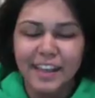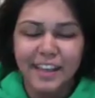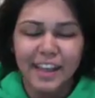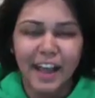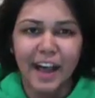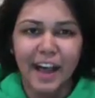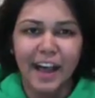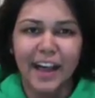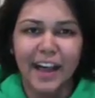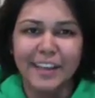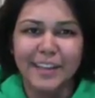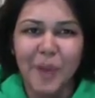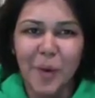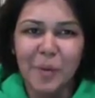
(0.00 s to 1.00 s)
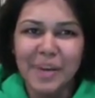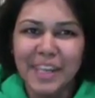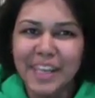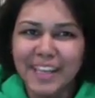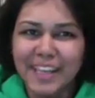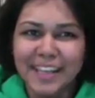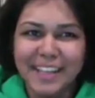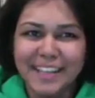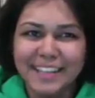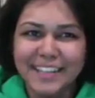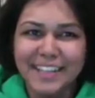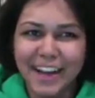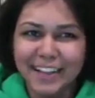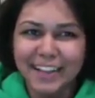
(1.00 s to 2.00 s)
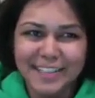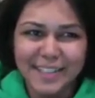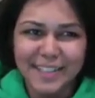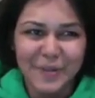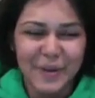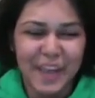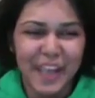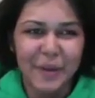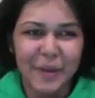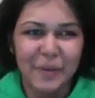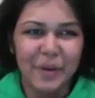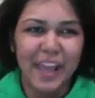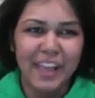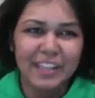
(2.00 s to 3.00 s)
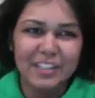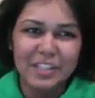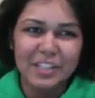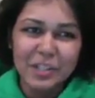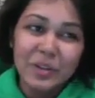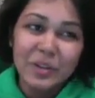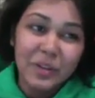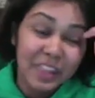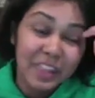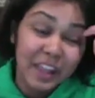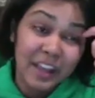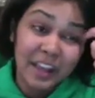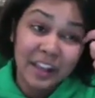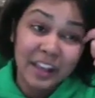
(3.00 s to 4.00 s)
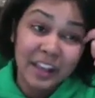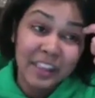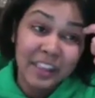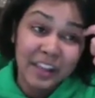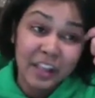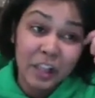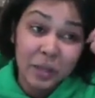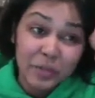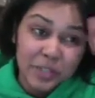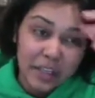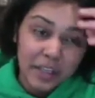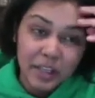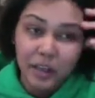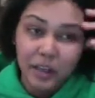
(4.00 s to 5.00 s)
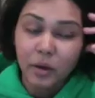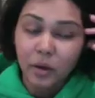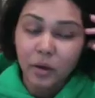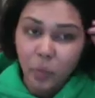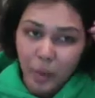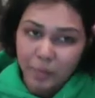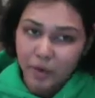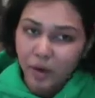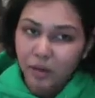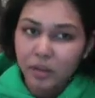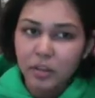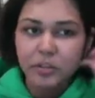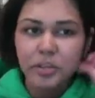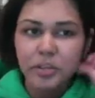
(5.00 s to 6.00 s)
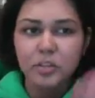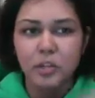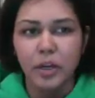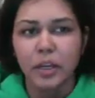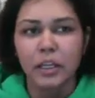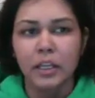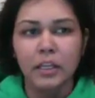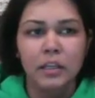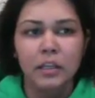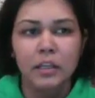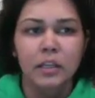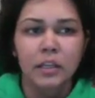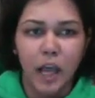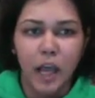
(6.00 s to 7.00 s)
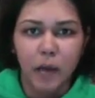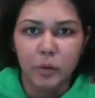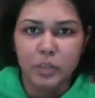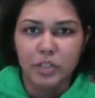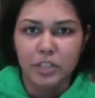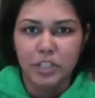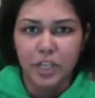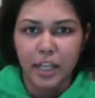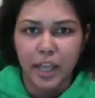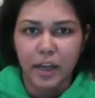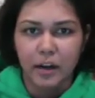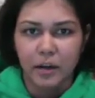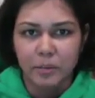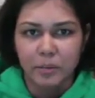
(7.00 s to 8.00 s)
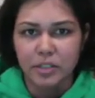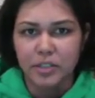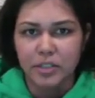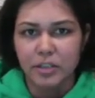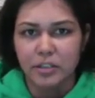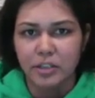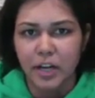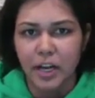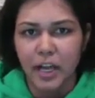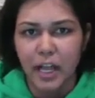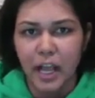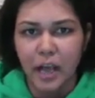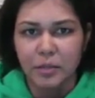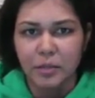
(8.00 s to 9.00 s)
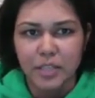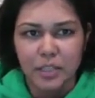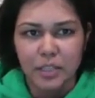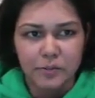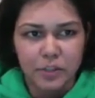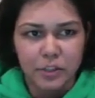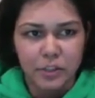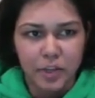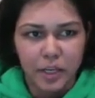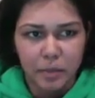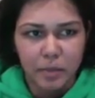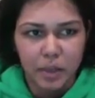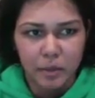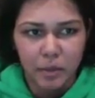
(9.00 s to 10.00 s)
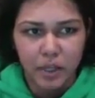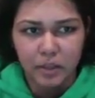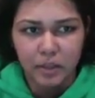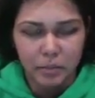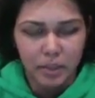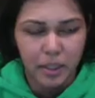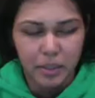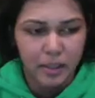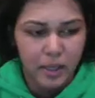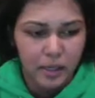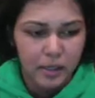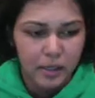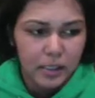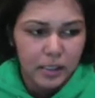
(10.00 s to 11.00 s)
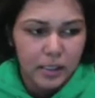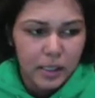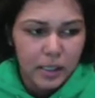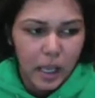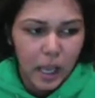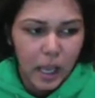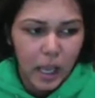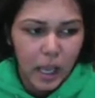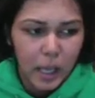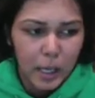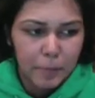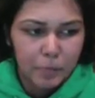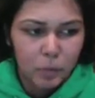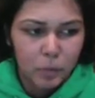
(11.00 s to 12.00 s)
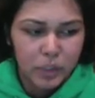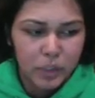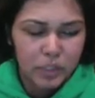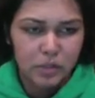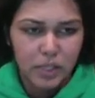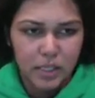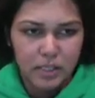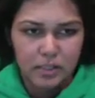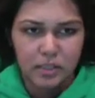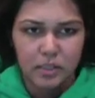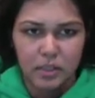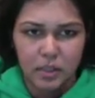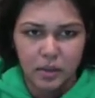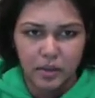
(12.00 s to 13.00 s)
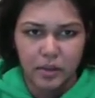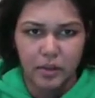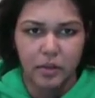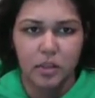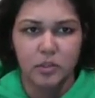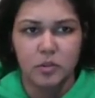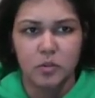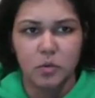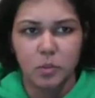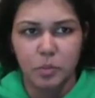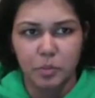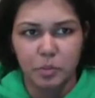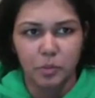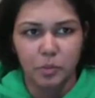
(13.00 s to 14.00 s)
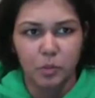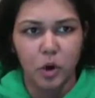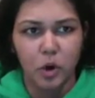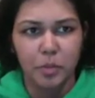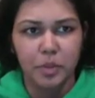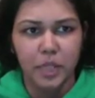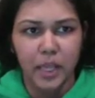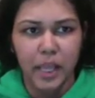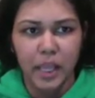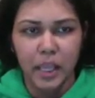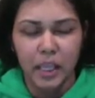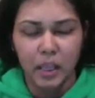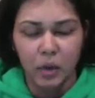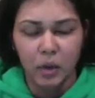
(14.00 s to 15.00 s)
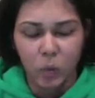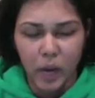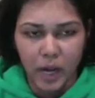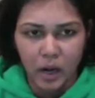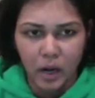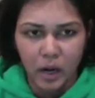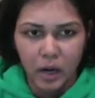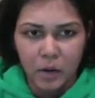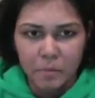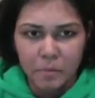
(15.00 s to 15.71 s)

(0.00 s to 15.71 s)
uh, nobody talks this way. When I do the the closing webinar, the closing training, uh, which you can check out at emergesalestraining.com slash free training, by the way, little plug there. Um, we do this this role play where